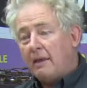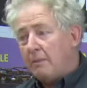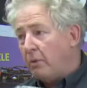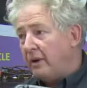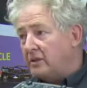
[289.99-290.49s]

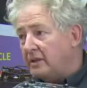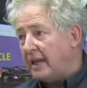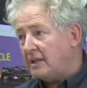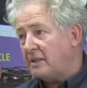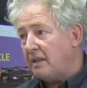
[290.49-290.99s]
You put this
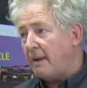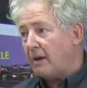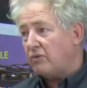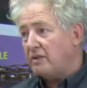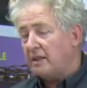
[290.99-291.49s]
next to the
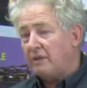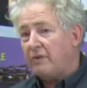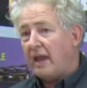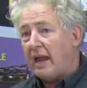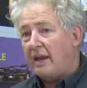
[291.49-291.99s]
batteries in the
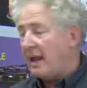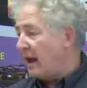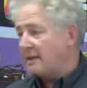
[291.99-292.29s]
van,